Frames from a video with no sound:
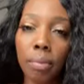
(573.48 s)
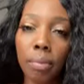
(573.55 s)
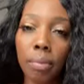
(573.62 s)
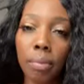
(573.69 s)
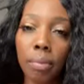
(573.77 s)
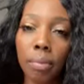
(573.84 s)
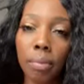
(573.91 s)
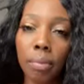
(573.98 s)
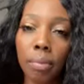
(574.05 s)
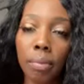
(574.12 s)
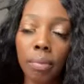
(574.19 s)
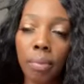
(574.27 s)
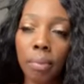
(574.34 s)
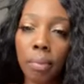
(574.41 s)

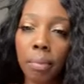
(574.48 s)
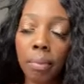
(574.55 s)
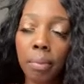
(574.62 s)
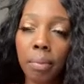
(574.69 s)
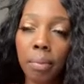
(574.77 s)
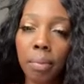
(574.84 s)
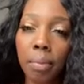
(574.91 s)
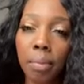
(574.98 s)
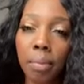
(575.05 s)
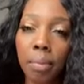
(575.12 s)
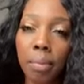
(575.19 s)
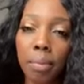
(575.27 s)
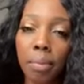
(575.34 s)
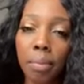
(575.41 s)

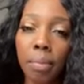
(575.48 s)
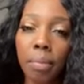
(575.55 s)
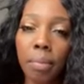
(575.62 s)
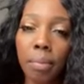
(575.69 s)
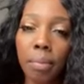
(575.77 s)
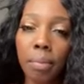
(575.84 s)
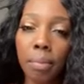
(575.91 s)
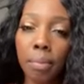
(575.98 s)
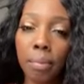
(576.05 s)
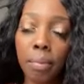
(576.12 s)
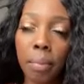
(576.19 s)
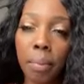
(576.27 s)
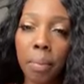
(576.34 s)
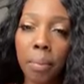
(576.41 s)

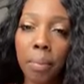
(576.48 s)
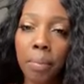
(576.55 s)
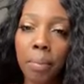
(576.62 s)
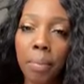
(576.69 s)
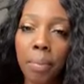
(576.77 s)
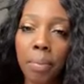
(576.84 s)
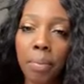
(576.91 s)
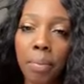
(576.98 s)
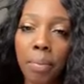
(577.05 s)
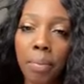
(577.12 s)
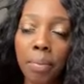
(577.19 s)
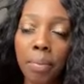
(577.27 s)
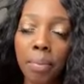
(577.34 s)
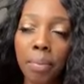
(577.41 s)

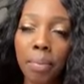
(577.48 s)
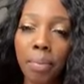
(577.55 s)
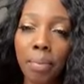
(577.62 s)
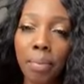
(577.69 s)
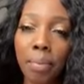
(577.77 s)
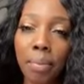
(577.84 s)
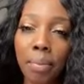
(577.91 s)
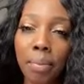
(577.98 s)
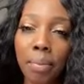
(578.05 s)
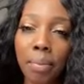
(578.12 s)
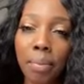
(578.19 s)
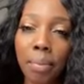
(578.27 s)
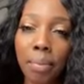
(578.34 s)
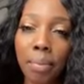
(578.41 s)

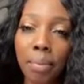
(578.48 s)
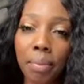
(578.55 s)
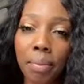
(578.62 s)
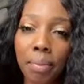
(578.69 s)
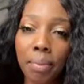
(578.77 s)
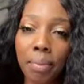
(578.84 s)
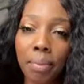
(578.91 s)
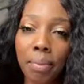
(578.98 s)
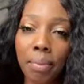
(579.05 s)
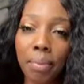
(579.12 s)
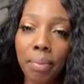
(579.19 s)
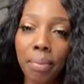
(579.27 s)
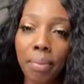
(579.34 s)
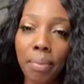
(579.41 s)

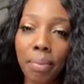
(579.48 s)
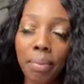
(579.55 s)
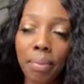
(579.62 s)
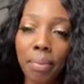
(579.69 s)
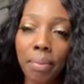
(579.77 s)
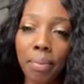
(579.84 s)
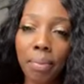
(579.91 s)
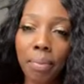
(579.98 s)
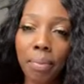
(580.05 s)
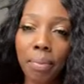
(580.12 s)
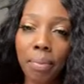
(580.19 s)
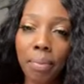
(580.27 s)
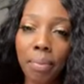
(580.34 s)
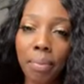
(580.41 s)

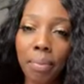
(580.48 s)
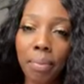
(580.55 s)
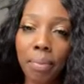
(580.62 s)
No words are spoken by the person on screen.